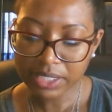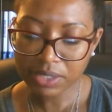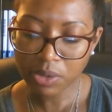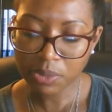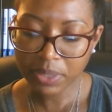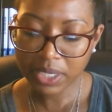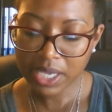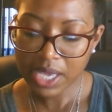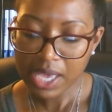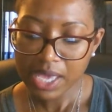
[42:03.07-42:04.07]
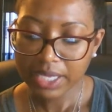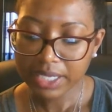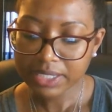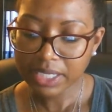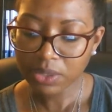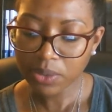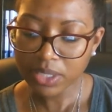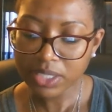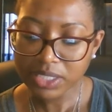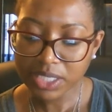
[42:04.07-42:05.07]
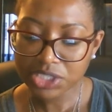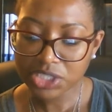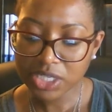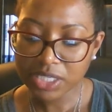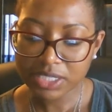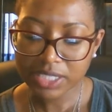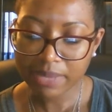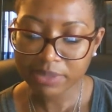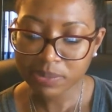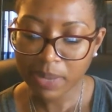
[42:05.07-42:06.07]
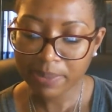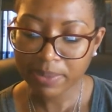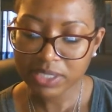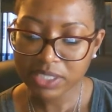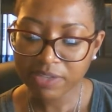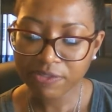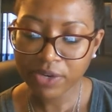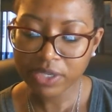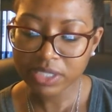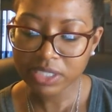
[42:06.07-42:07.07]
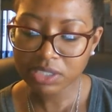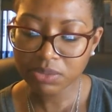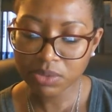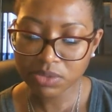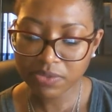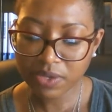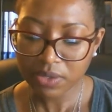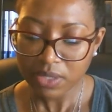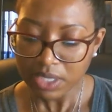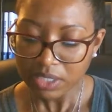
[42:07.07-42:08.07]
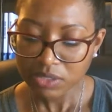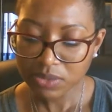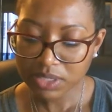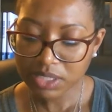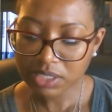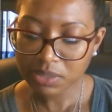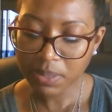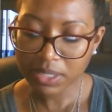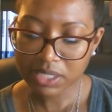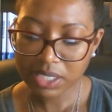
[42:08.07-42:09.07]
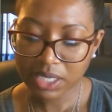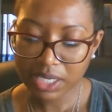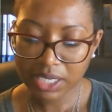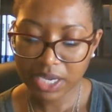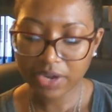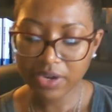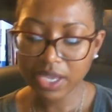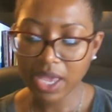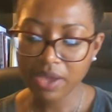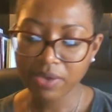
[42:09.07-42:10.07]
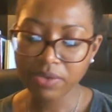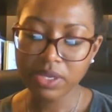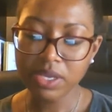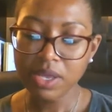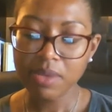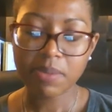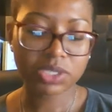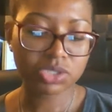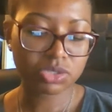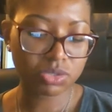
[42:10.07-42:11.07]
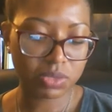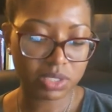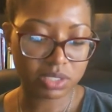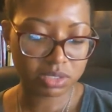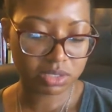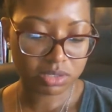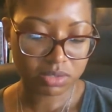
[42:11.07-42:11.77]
EOP, is an organization established by President Franklin D. Roosevelt to assist the president in carrying out major duties.